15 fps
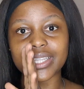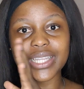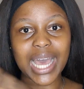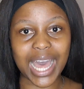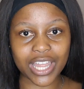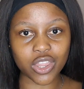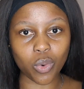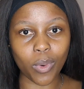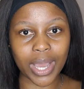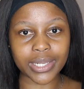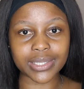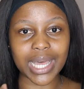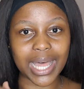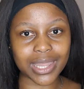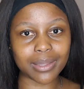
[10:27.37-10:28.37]

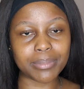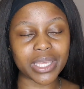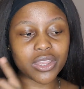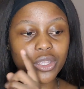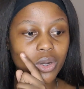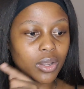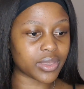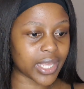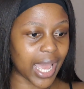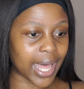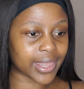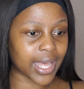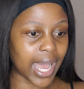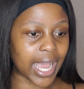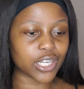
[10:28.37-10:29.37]
other method on the
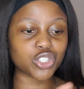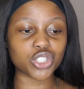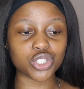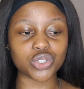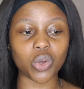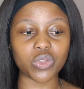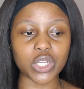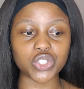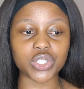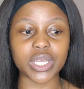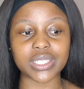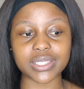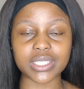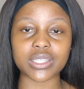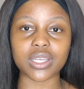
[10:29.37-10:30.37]
other eye, just so that you
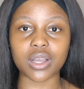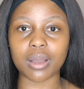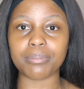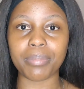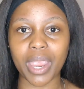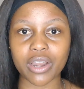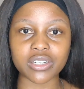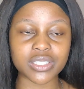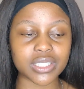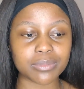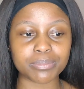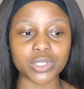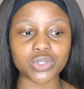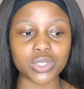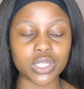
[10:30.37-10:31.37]
can see the comparison
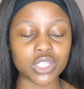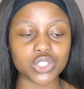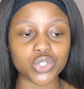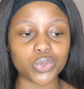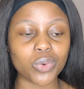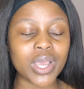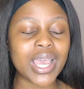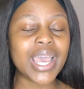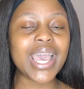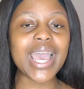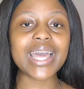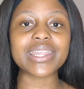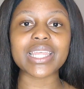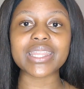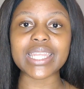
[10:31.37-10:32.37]
between the two.
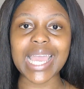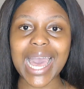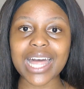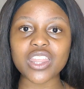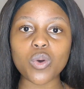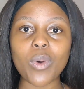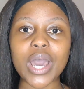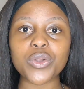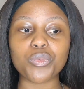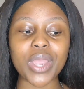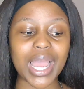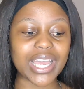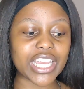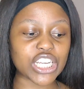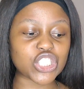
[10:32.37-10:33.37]
And then the other one
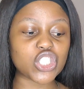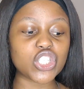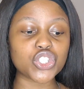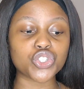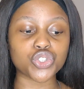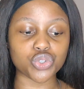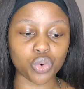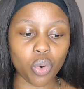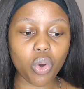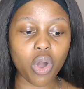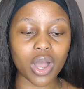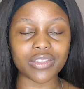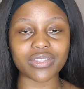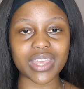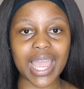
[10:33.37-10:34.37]
where I actually draw
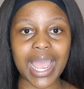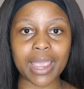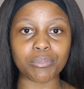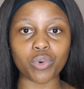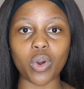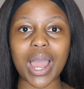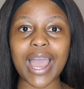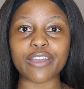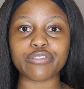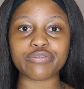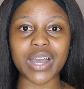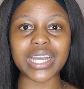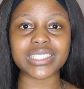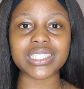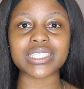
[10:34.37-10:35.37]
on the eyebrow, I
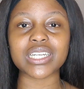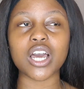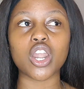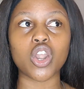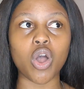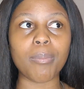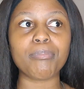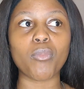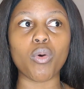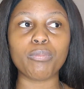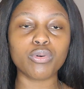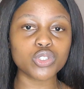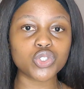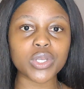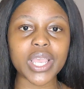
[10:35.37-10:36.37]
find it a lot more
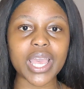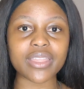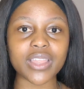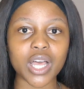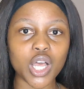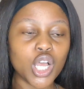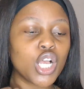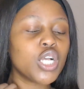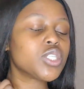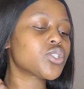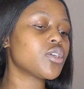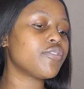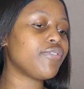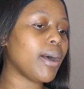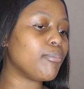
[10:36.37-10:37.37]
put together. So
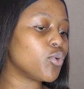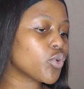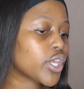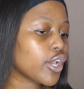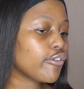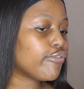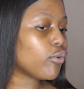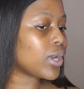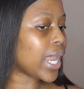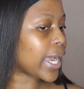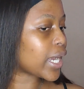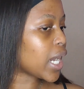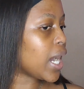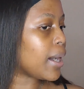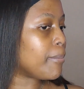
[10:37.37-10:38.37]
if I'm looking for
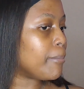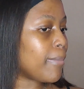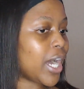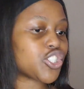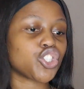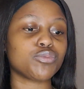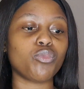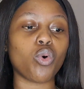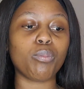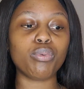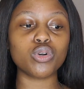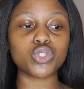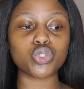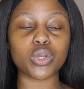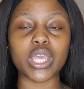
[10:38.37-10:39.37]
like a much more
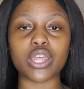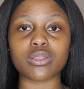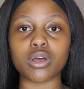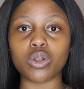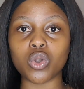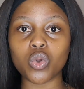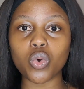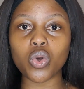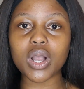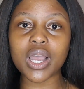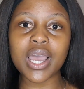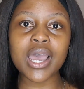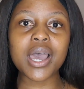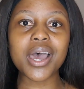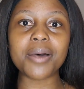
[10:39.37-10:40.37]
put together look,
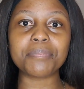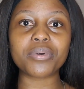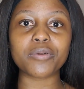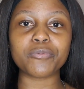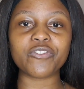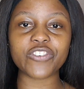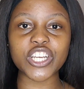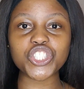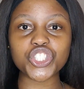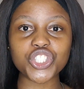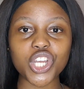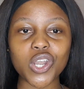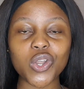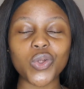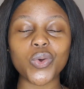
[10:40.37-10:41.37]
a
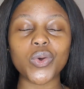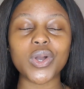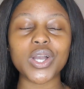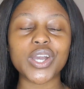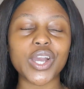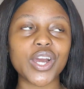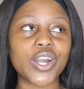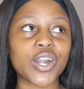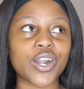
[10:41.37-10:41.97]
professional look,